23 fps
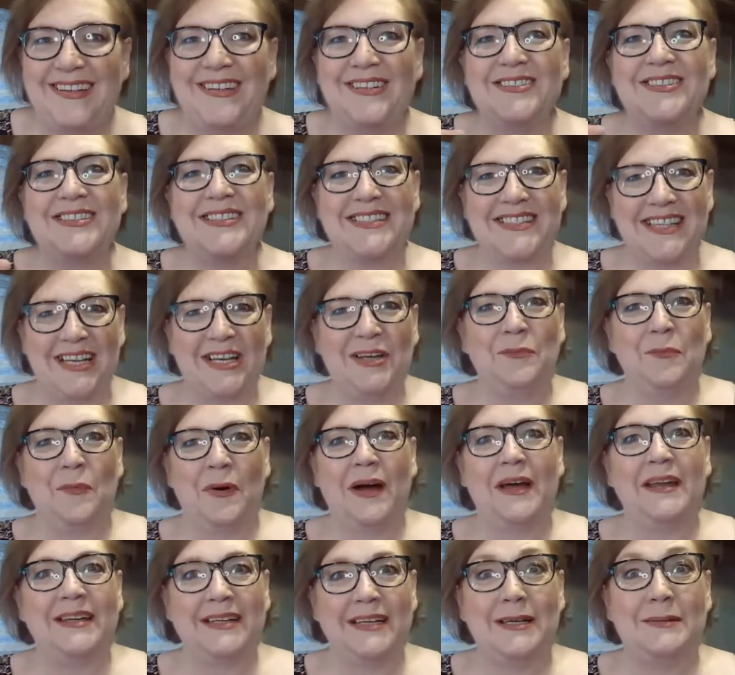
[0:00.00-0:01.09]
and you'll see
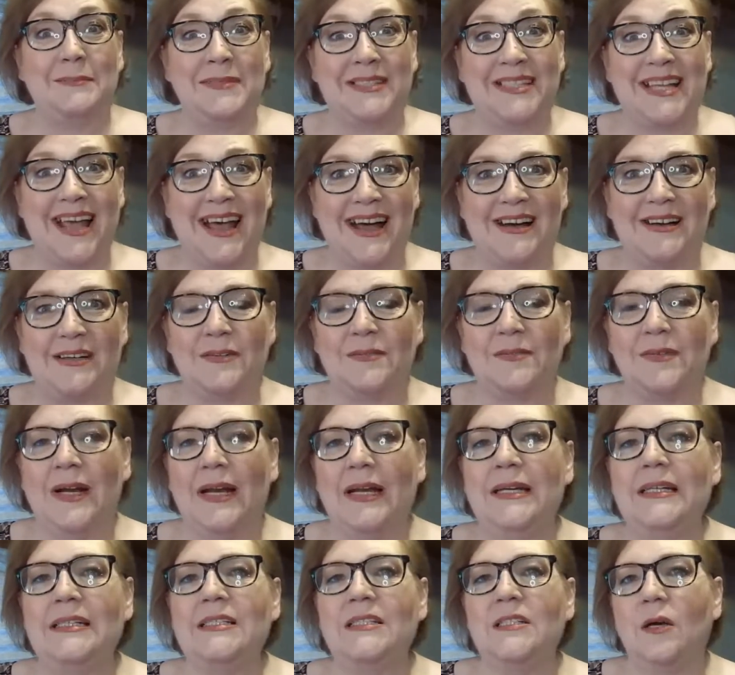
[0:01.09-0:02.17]
what comes out,
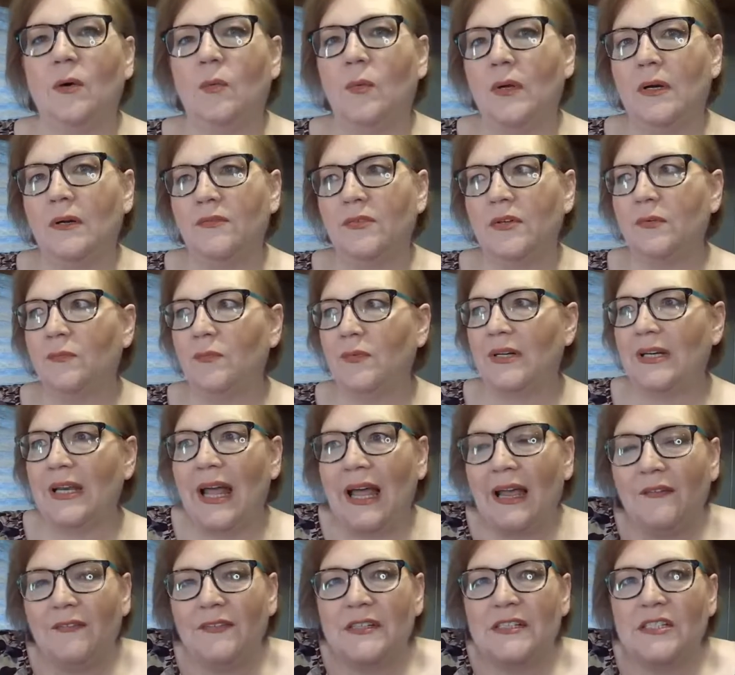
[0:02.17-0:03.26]
right? And so whatever when
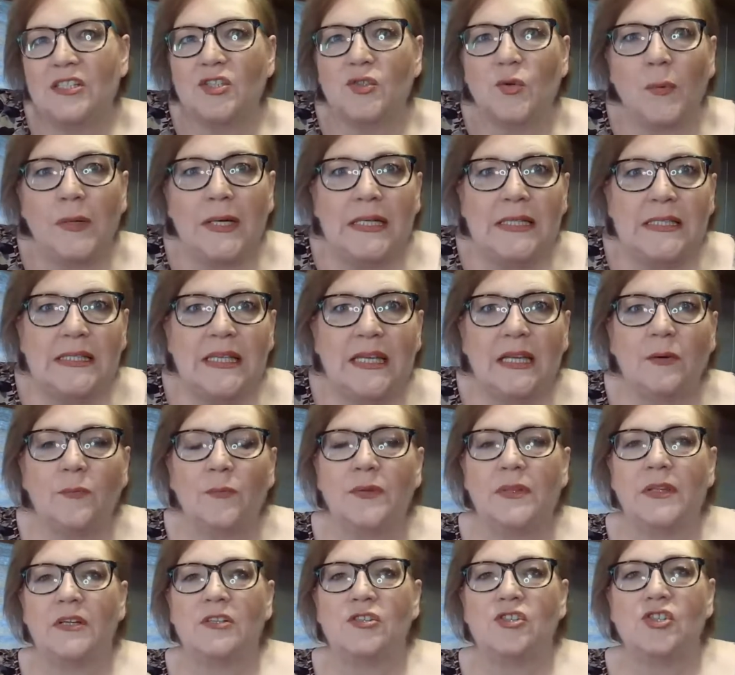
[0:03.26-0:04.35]
life is
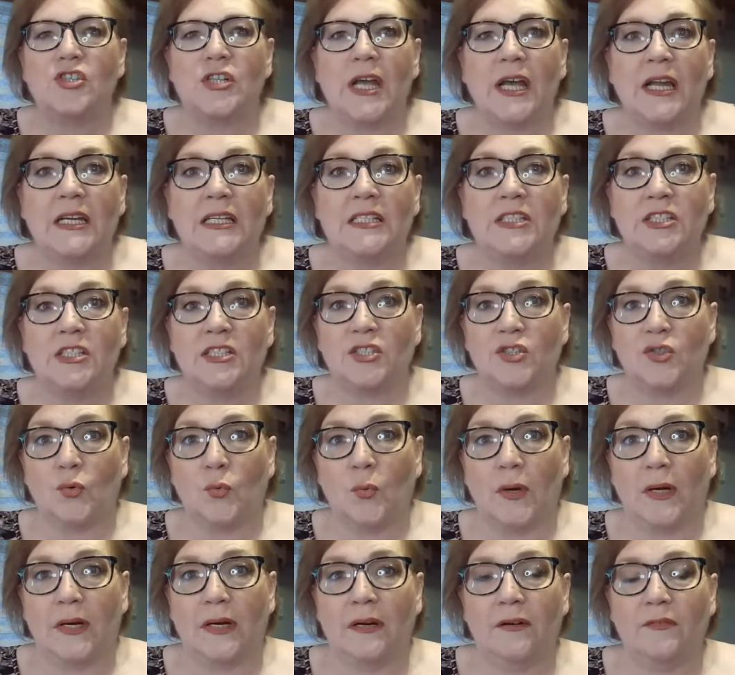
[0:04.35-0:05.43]
squeezing, when there's challenges
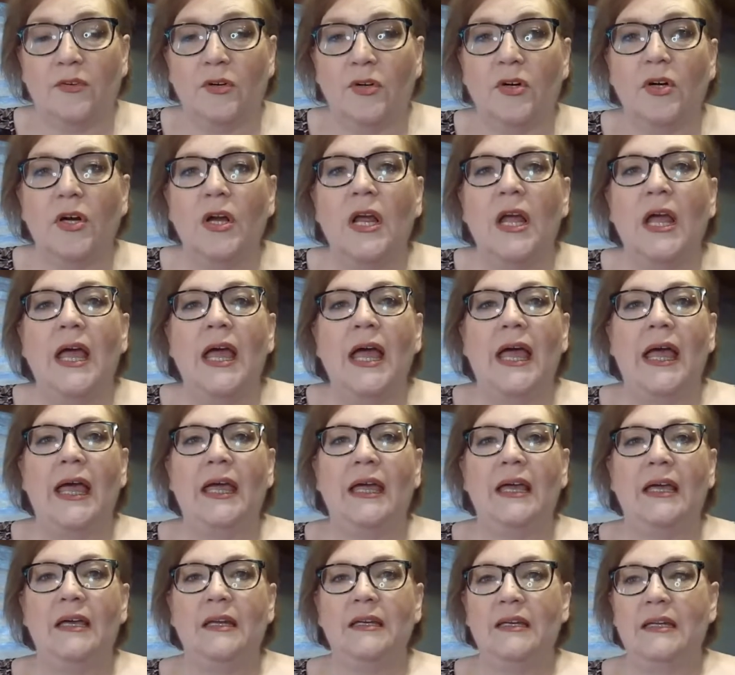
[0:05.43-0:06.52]
or whatever,
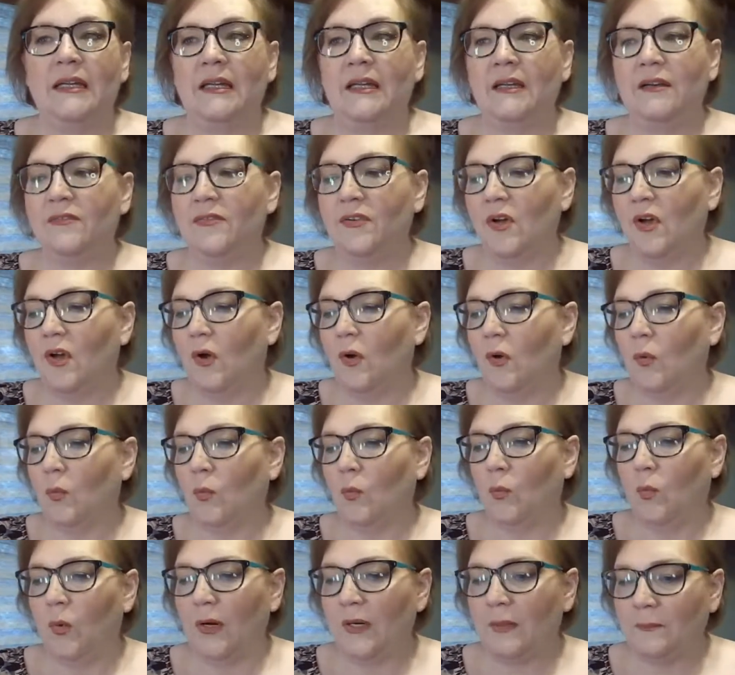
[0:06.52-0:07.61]
and if
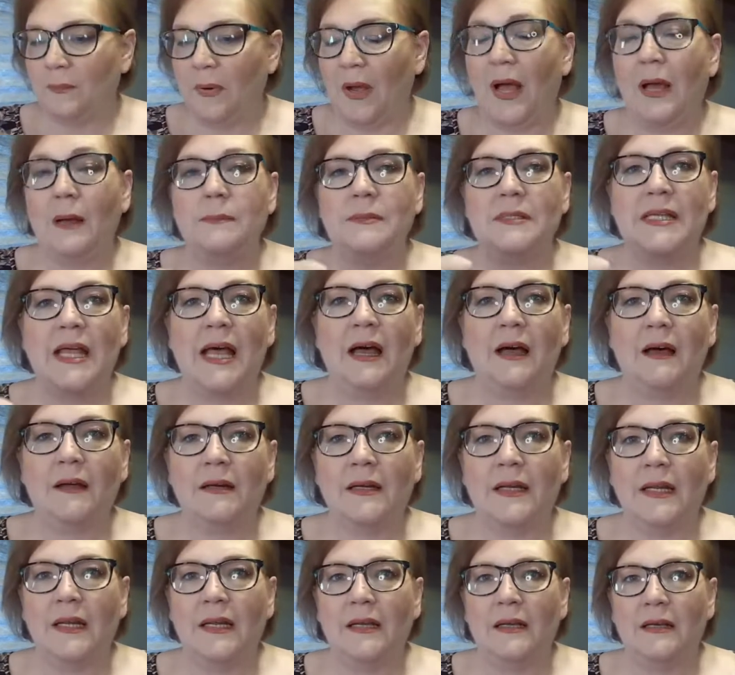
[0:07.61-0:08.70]
what pops
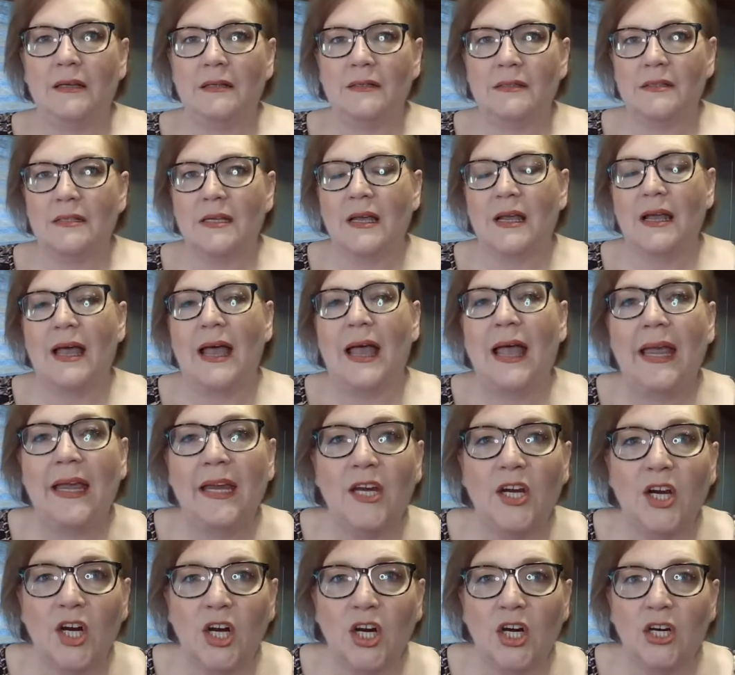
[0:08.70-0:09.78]
out is
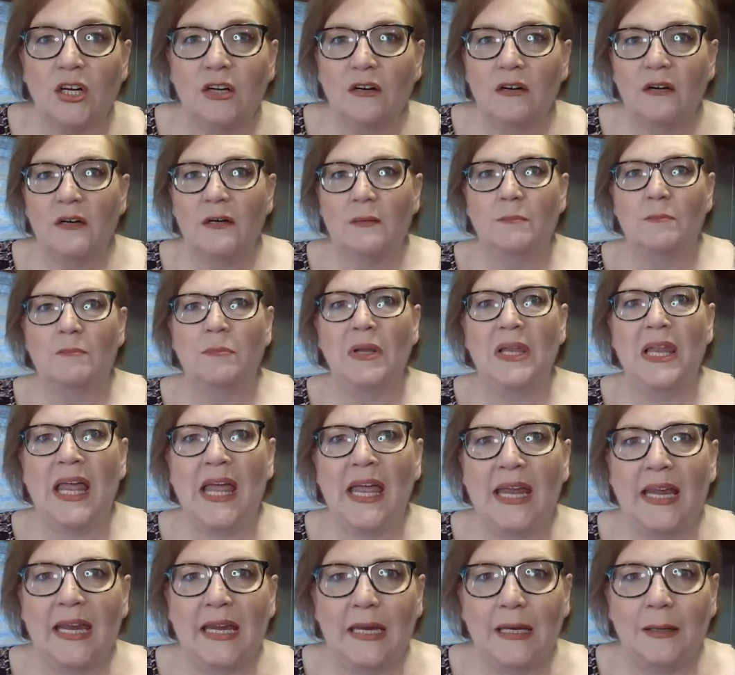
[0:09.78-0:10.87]
anger,
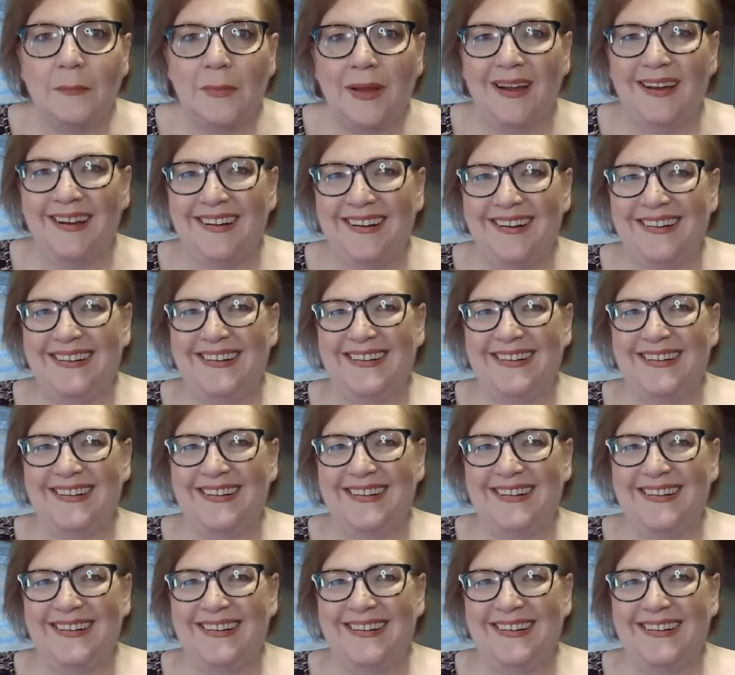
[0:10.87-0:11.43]
blame,